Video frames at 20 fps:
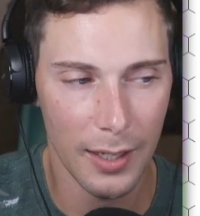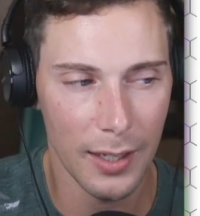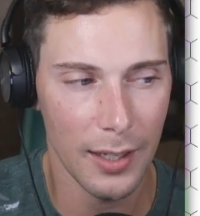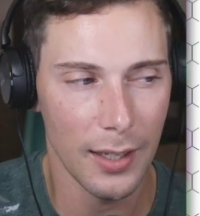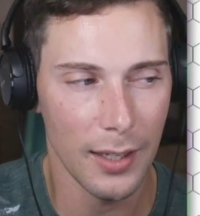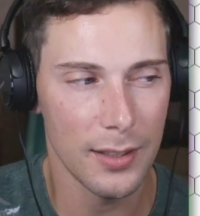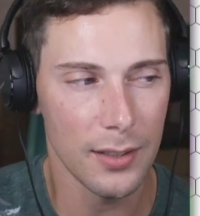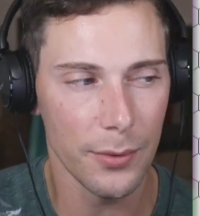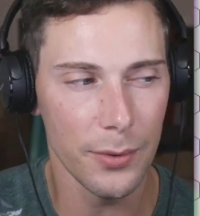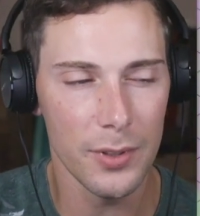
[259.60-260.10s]

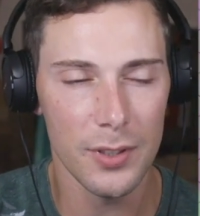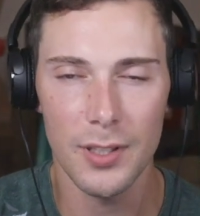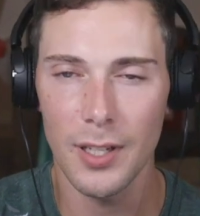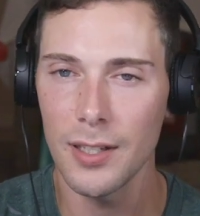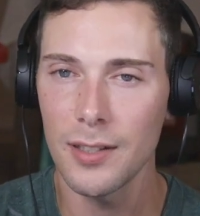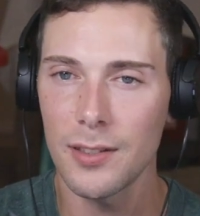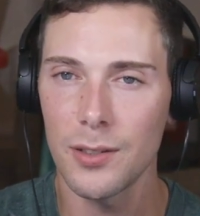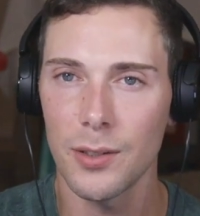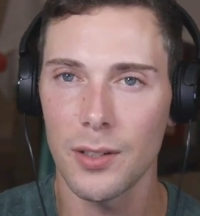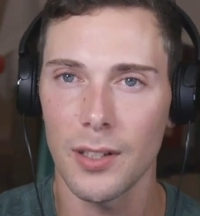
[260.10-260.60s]
It's always
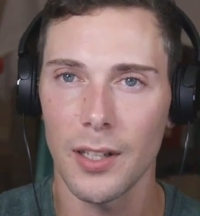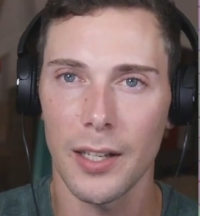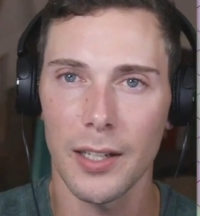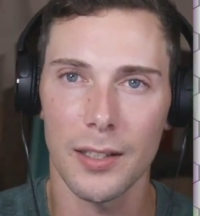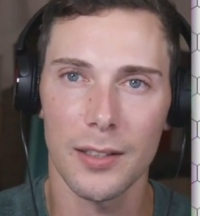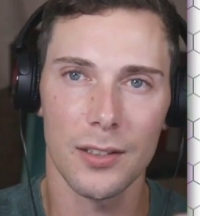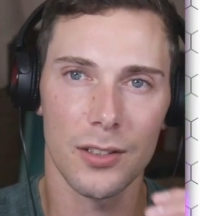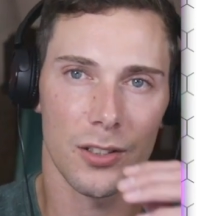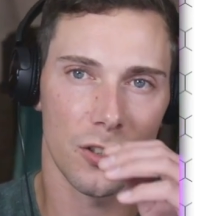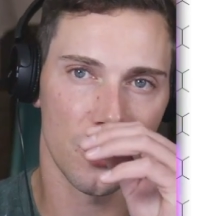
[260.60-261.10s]
nice you can
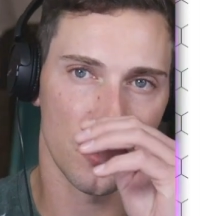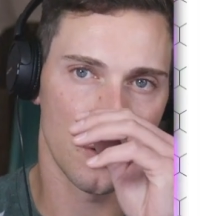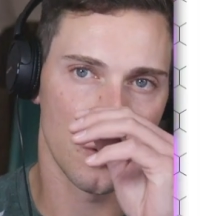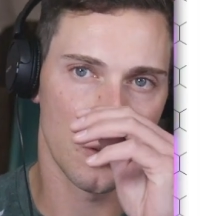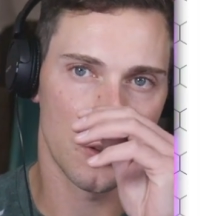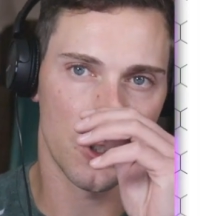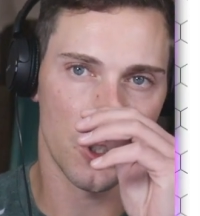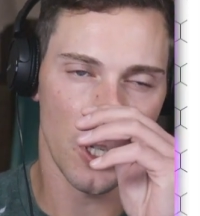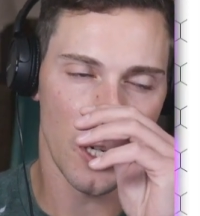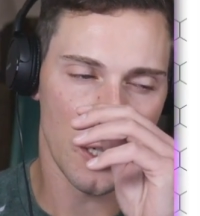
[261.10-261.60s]
like
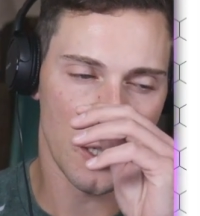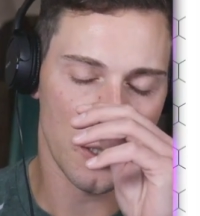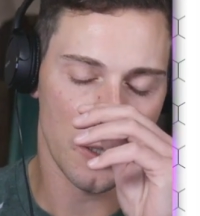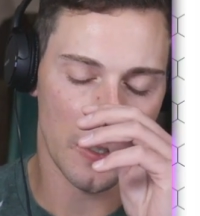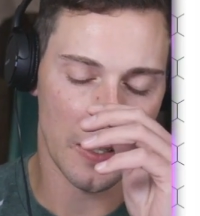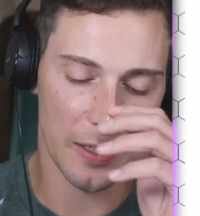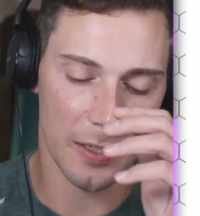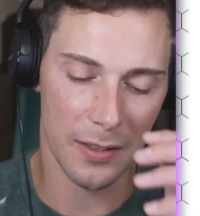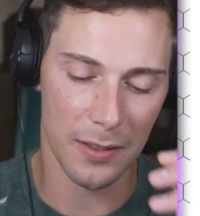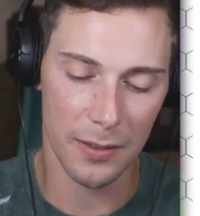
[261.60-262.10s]
check your
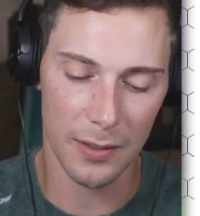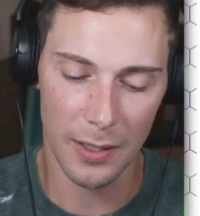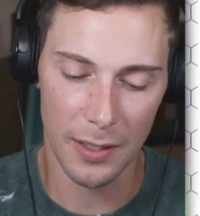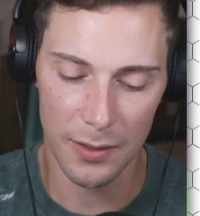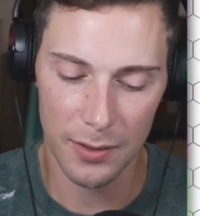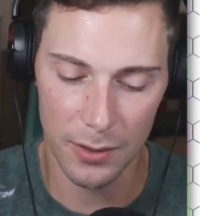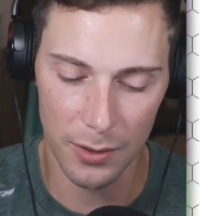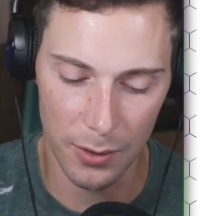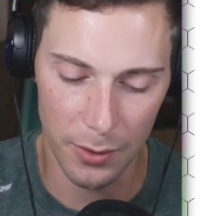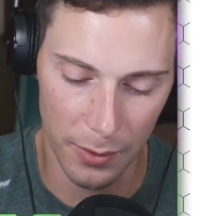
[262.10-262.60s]
answer
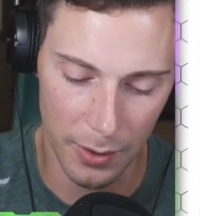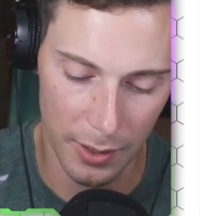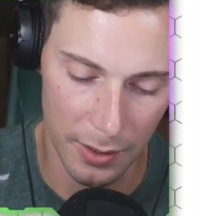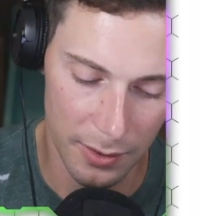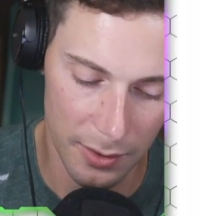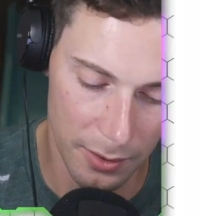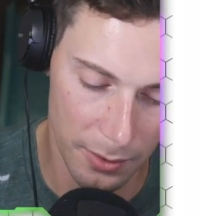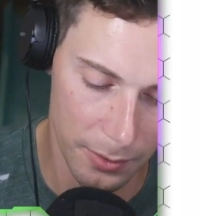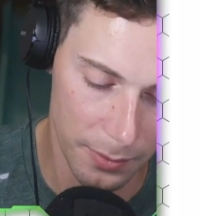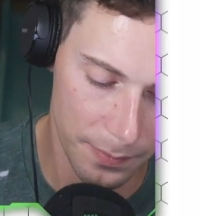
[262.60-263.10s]
as you're going.
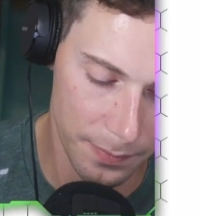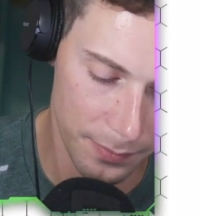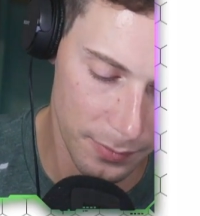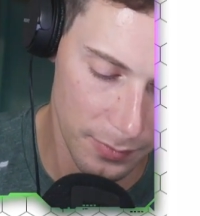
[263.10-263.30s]
So